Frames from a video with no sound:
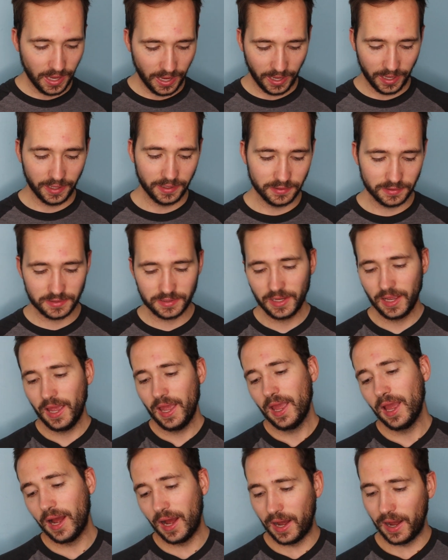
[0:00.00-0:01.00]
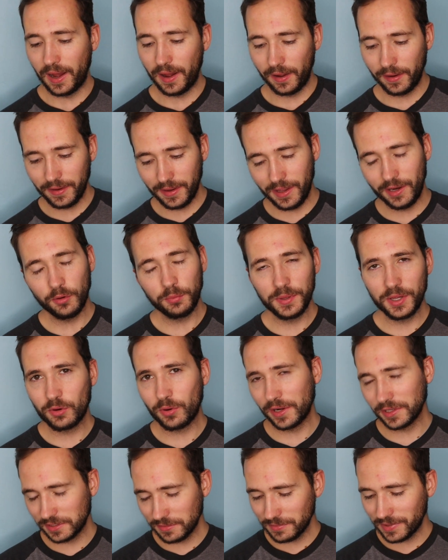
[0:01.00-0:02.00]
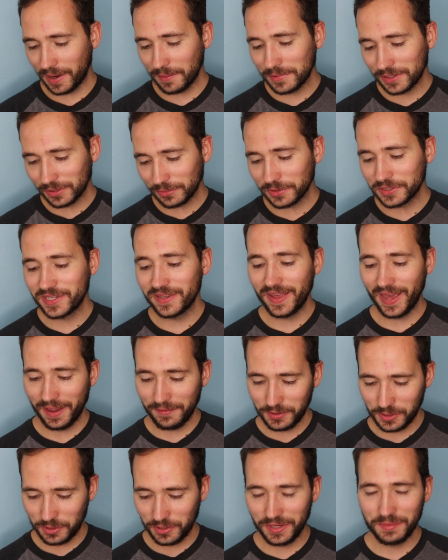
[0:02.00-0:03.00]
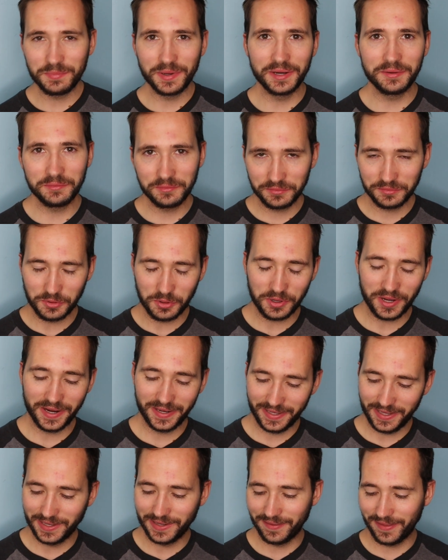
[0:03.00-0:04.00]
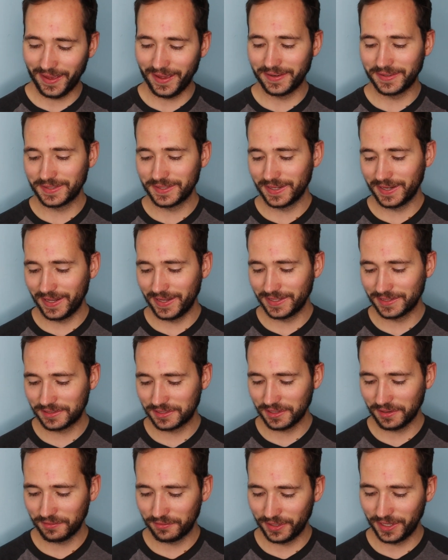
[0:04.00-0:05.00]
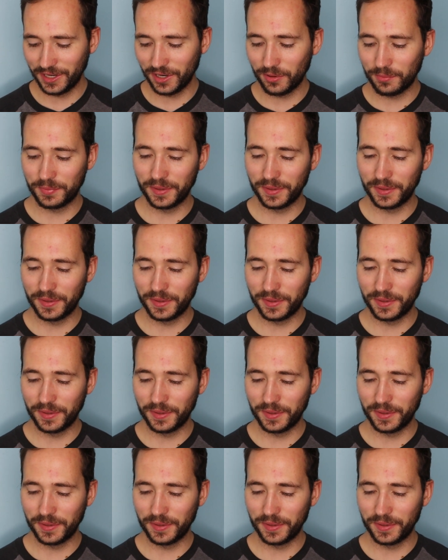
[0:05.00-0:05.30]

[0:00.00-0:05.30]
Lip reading: And it'll be quite some time until we'll see the heavy duty, but we'll kind of get into that in today's video.